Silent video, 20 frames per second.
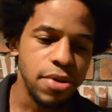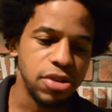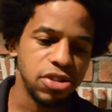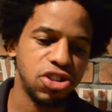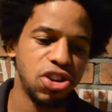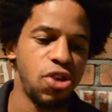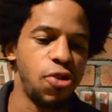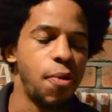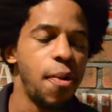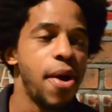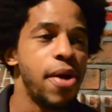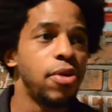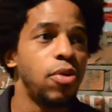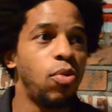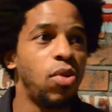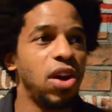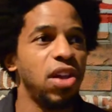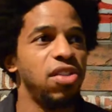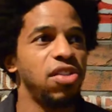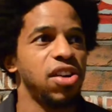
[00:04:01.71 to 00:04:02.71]
So
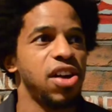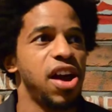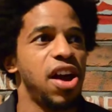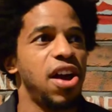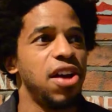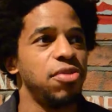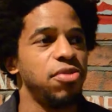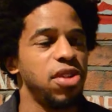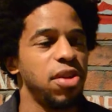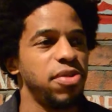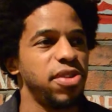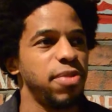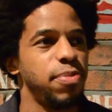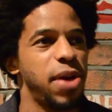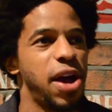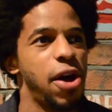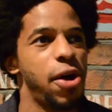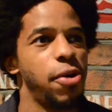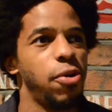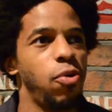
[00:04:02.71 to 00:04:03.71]
one of the concepts
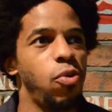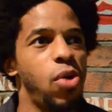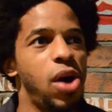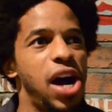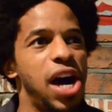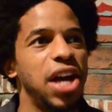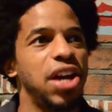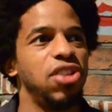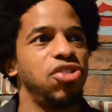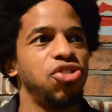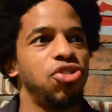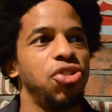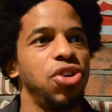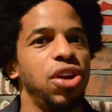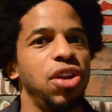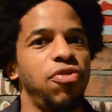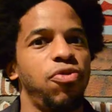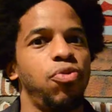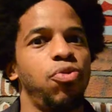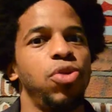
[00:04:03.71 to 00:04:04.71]
about why it's
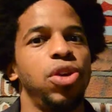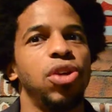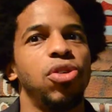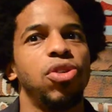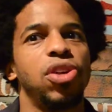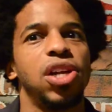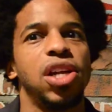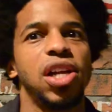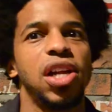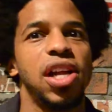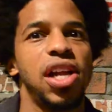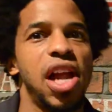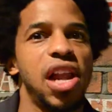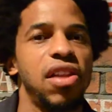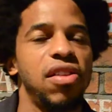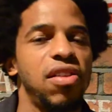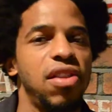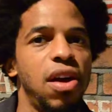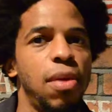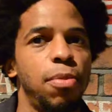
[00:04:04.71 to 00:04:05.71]
good if we were
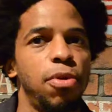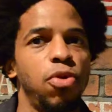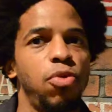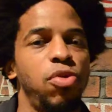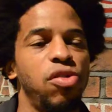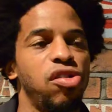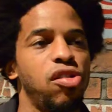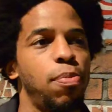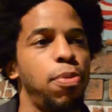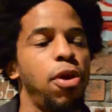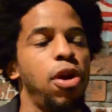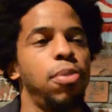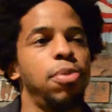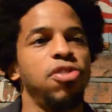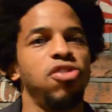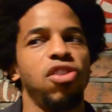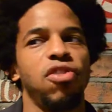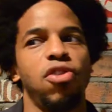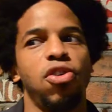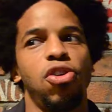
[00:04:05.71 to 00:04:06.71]
getting a number with the
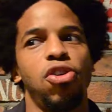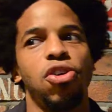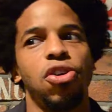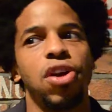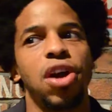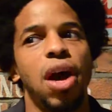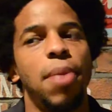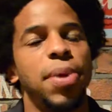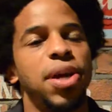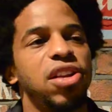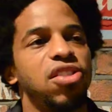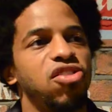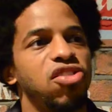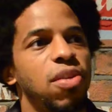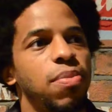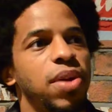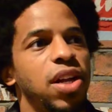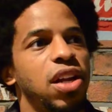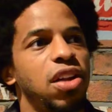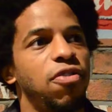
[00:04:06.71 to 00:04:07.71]
purpose of her coming to
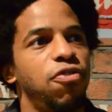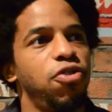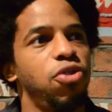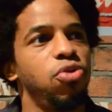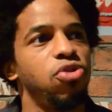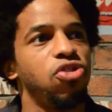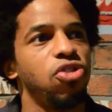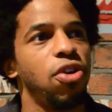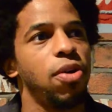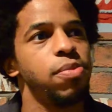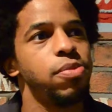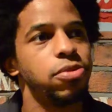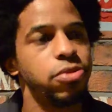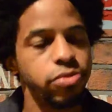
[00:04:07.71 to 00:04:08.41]
something in the future